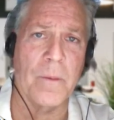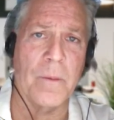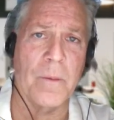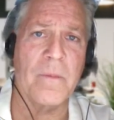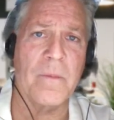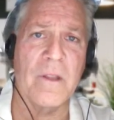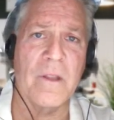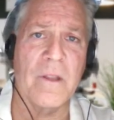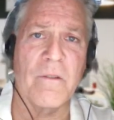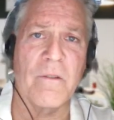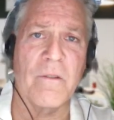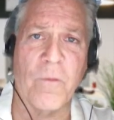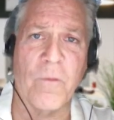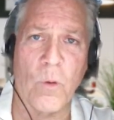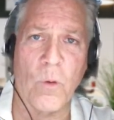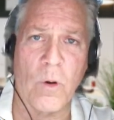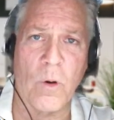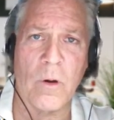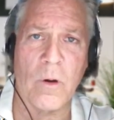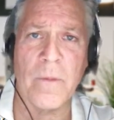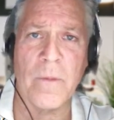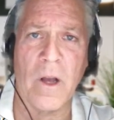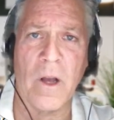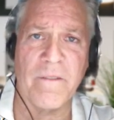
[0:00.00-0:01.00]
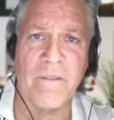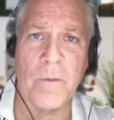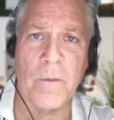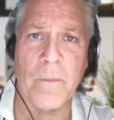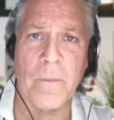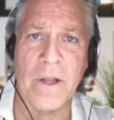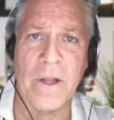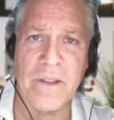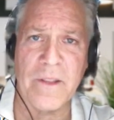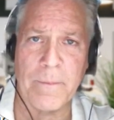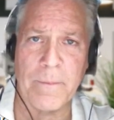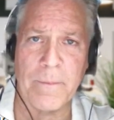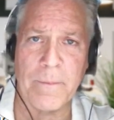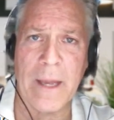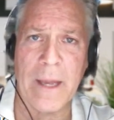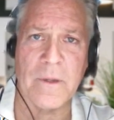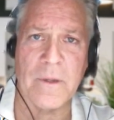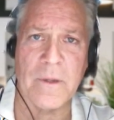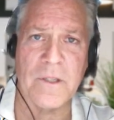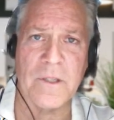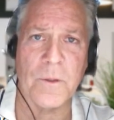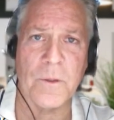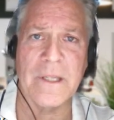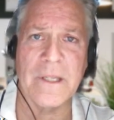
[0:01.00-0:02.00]
premium in the form of a
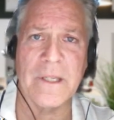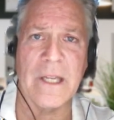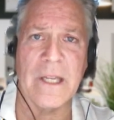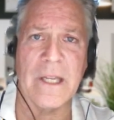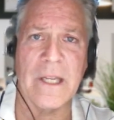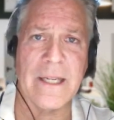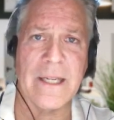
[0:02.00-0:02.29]
monthly payment.